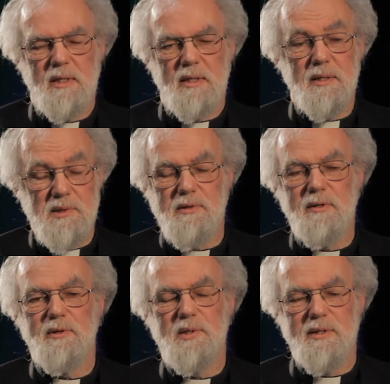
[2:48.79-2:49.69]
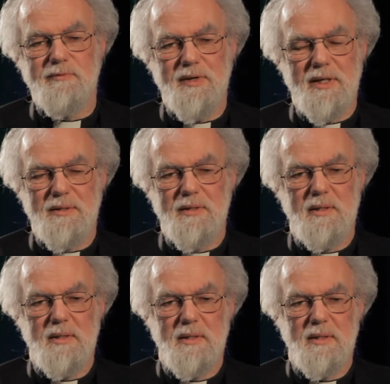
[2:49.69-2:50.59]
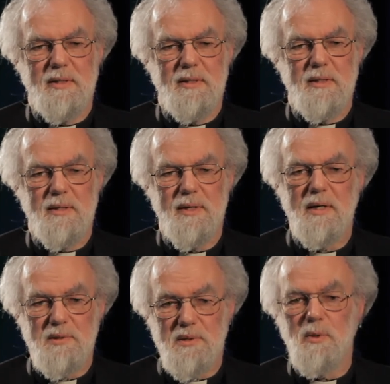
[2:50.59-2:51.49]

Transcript: in the history of Christian faith, that's